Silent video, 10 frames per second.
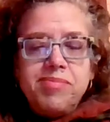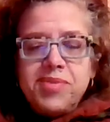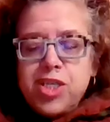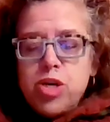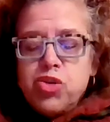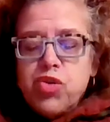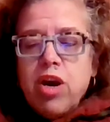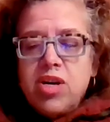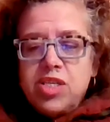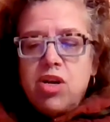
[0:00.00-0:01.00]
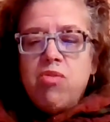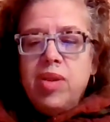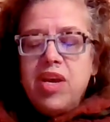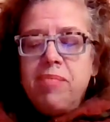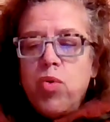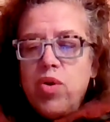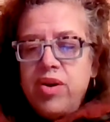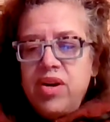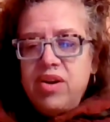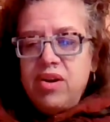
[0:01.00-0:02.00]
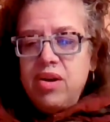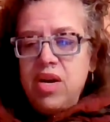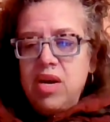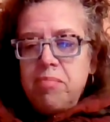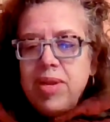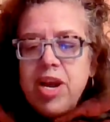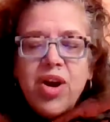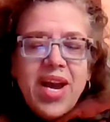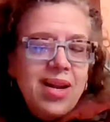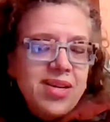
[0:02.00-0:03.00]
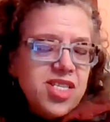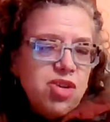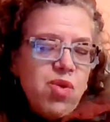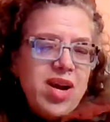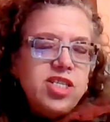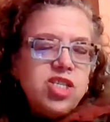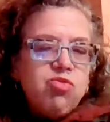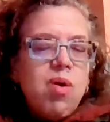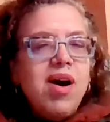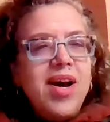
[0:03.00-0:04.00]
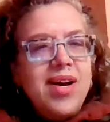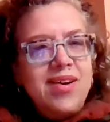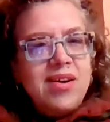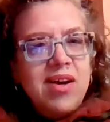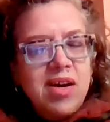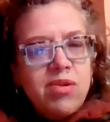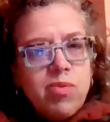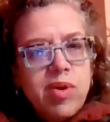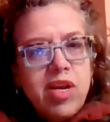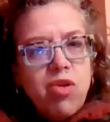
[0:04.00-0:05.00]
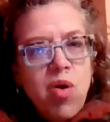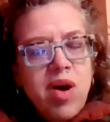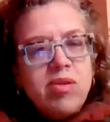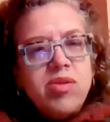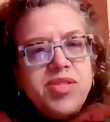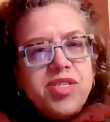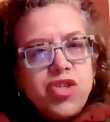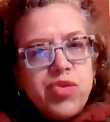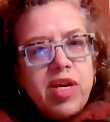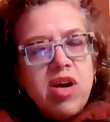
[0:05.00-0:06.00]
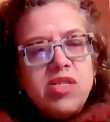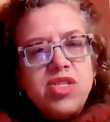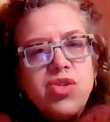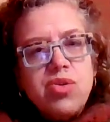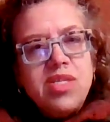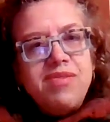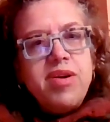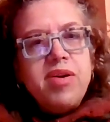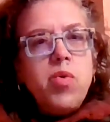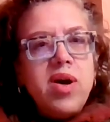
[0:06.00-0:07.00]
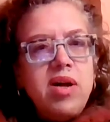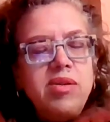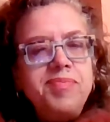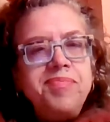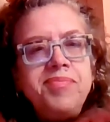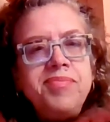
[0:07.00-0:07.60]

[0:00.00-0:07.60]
So streetcars are really important, and Blair Kelly's The Right to Ride really chronicles the streetcar stories very well.